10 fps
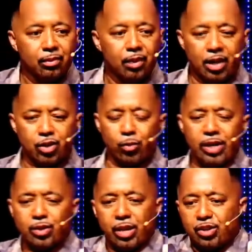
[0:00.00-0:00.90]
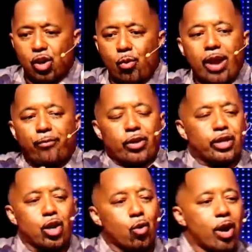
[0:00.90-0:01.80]
There's no reason, there's no way for it to
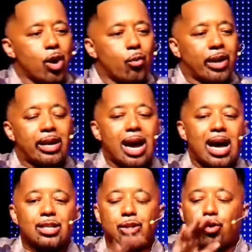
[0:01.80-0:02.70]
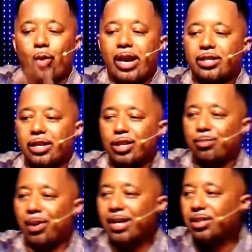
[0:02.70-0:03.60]
go well when God's grace and His
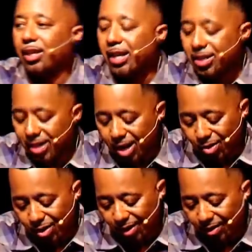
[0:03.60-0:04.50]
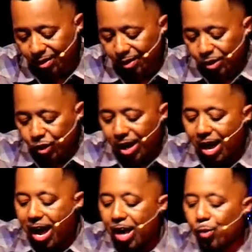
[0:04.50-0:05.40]
blessing is not on it. So now,
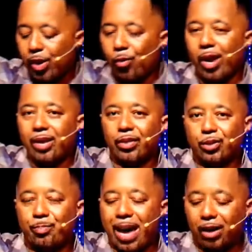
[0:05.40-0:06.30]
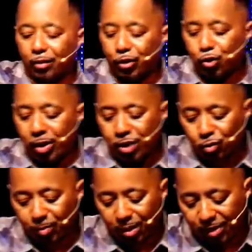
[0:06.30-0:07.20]
how do we win this battle of the strange
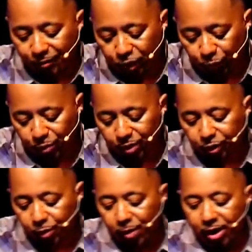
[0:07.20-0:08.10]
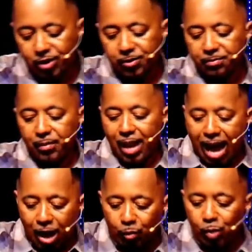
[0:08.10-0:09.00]
woman? Let me give you three, three ways.
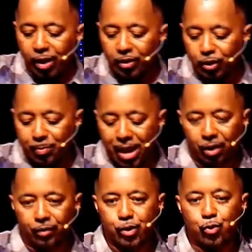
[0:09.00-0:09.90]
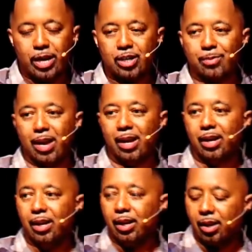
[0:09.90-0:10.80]
How do we win this battle of the strange man
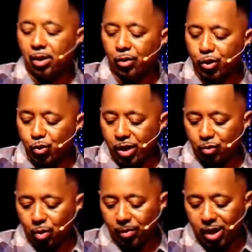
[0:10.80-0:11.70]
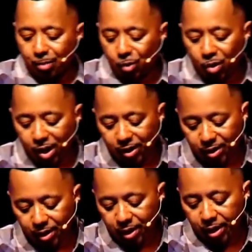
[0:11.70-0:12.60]
or the strange woman? Number one,
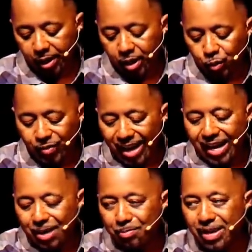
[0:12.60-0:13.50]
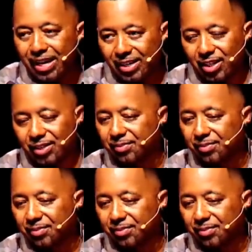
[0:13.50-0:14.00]
we've got to admit it.